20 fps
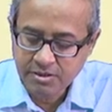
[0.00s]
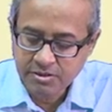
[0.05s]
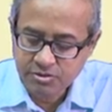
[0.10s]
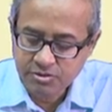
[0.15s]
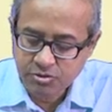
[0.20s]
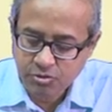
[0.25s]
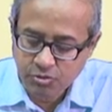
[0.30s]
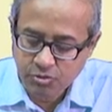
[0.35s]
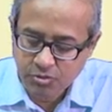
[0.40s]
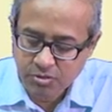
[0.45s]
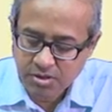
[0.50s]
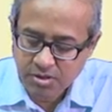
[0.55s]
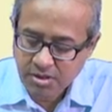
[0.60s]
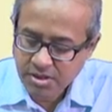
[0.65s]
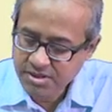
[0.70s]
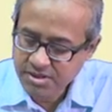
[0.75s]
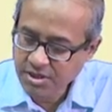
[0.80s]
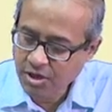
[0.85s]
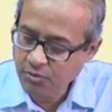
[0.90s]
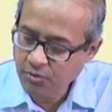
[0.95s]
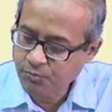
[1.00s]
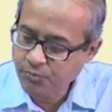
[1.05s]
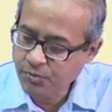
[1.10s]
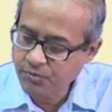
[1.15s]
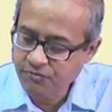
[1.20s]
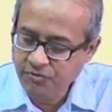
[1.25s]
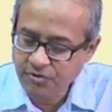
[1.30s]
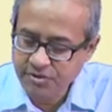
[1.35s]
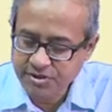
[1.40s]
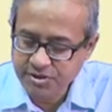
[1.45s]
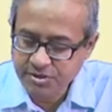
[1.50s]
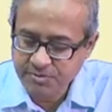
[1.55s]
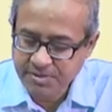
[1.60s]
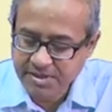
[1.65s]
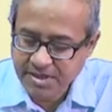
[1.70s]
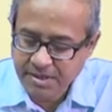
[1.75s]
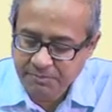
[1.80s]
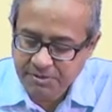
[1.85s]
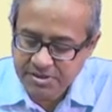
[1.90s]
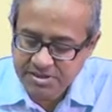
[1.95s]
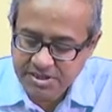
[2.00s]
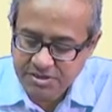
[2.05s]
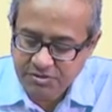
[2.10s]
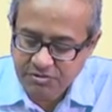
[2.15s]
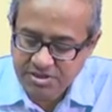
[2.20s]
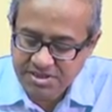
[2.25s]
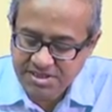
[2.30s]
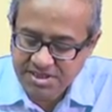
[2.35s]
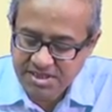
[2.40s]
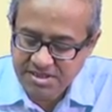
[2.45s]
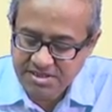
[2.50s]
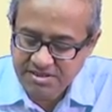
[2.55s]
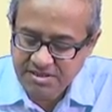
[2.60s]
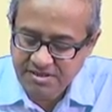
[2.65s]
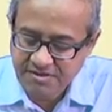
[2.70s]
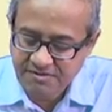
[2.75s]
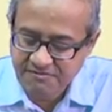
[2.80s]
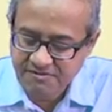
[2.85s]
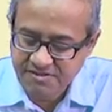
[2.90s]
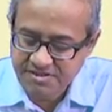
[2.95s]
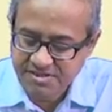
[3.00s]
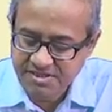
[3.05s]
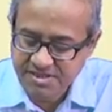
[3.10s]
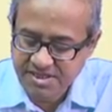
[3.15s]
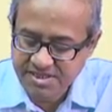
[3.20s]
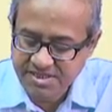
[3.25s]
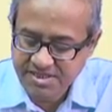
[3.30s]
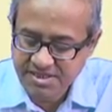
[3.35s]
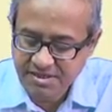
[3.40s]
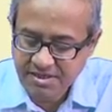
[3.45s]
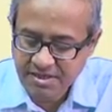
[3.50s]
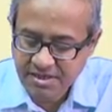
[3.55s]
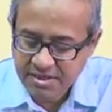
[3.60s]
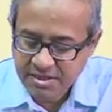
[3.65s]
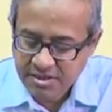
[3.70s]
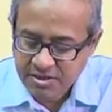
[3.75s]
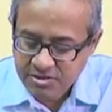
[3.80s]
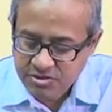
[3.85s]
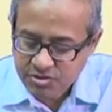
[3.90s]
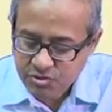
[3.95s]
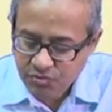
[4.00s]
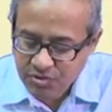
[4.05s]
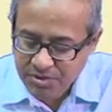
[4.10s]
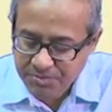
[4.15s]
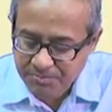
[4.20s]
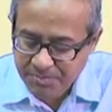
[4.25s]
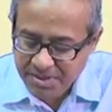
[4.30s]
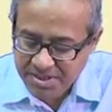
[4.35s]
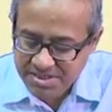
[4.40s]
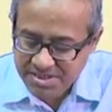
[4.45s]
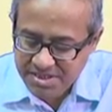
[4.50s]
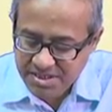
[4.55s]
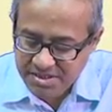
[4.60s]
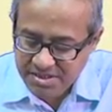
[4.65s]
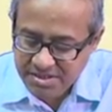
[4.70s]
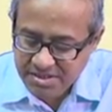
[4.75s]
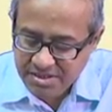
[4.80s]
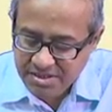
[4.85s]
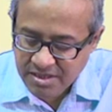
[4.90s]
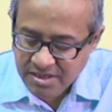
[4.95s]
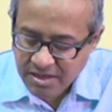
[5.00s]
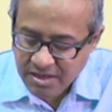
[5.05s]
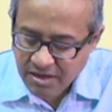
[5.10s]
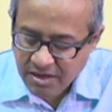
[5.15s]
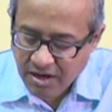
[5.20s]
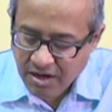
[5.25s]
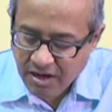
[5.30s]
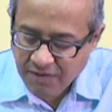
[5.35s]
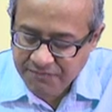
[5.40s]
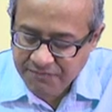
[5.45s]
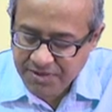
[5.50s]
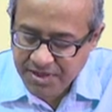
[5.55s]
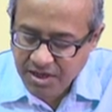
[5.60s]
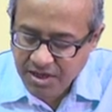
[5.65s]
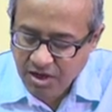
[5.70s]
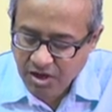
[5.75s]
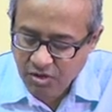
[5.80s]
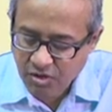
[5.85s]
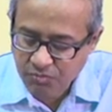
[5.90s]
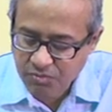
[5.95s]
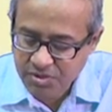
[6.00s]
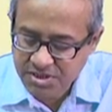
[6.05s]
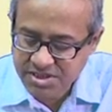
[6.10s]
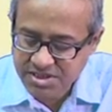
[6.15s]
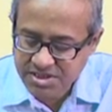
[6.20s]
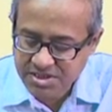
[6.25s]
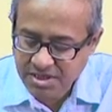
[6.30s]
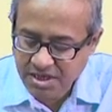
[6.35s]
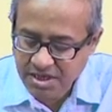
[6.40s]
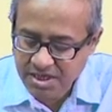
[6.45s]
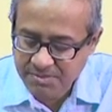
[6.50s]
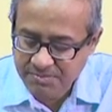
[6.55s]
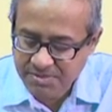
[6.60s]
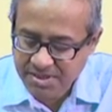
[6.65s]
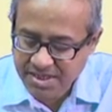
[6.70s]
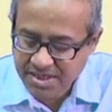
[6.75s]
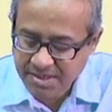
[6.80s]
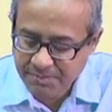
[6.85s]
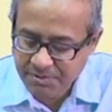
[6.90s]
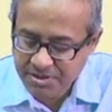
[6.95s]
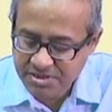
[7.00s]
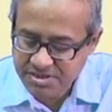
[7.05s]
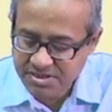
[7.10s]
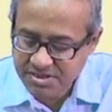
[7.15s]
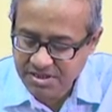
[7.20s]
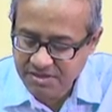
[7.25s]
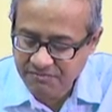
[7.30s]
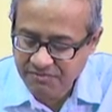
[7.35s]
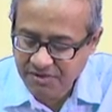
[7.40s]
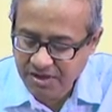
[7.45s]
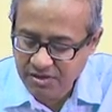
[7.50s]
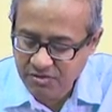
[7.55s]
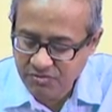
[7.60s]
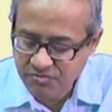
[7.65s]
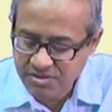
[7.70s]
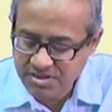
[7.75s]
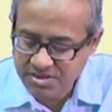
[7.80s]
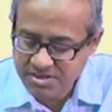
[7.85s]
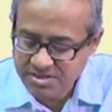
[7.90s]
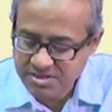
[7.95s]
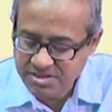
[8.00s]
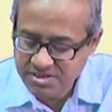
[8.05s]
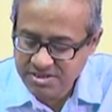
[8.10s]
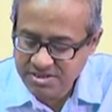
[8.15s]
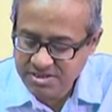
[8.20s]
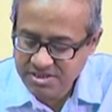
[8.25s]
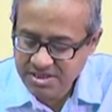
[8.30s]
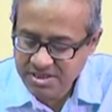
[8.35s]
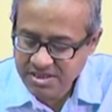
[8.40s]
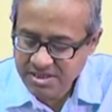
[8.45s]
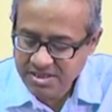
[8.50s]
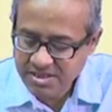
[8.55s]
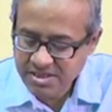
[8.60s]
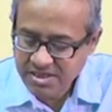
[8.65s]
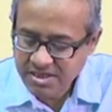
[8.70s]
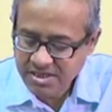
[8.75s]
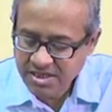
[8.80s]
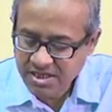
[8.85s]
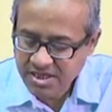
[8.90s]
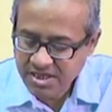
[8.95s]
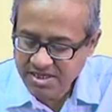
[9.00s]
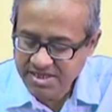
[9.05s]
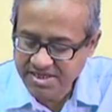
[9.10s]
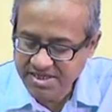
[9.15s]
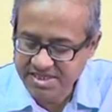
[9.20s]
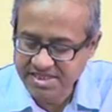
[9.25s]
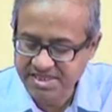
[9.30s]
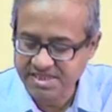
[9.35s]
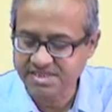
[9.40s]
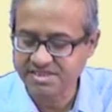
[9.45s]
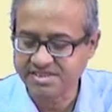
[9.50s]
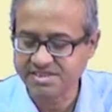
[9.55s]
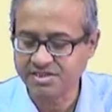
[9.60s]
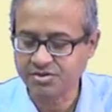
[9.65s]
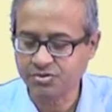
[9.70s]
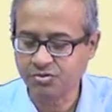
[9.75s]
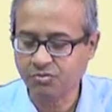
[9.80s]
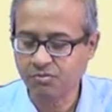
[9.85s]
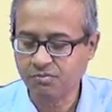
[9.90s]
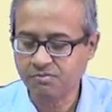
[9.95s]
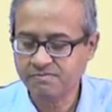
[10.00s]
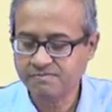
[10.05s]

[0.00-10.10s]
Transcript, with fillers: So, the output voltage of the capacitor will change in the reverse direction. So, we measure after how much time the capacitor value is reaching 0